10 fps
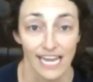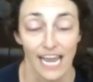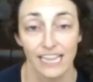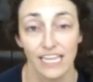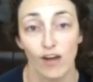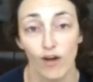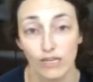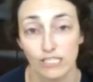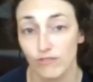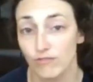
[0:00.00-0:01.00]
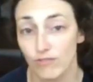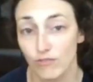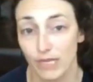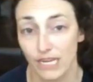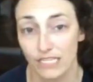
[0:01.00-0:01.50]
and then also a little
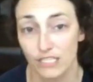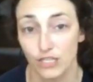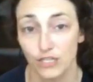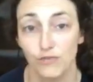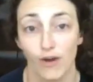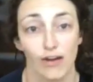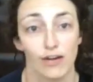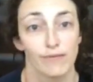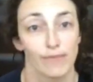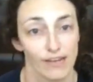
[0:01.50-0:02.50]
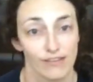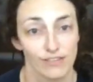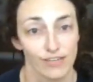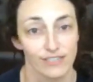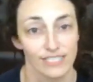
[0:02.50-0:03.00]
bit into our pedal
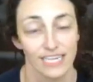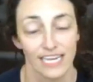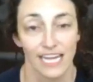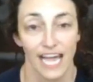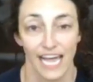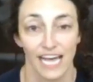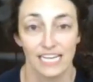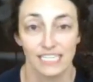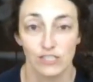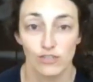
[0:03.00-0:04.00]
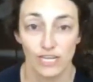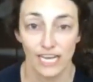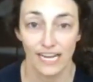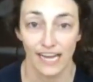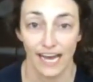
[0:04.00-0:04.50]
strokes and
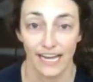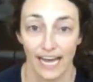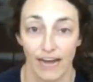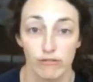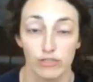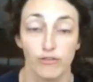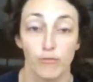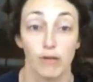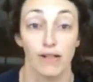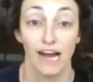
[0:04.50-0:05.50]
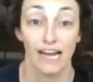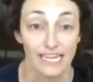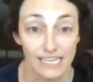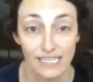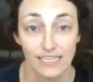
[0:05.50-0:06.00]
looking at how to apply
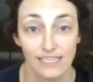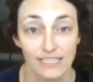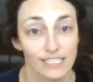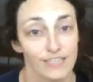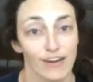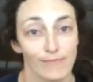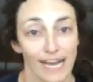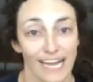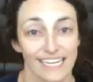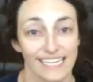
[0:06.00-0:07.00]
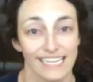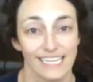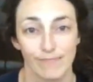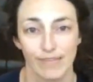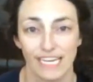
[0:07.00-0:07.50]
it to our bike.
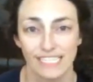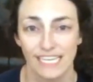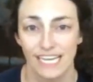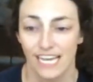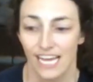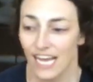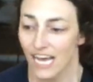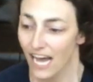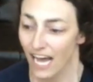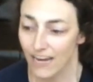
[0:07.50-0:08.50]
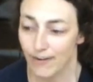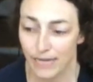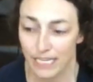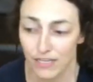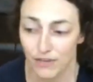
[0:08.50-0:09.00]
Because I don't know
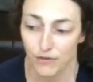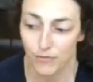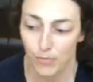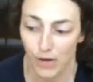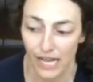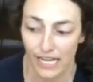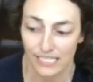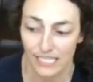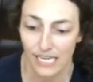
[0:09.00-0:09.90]
about you, but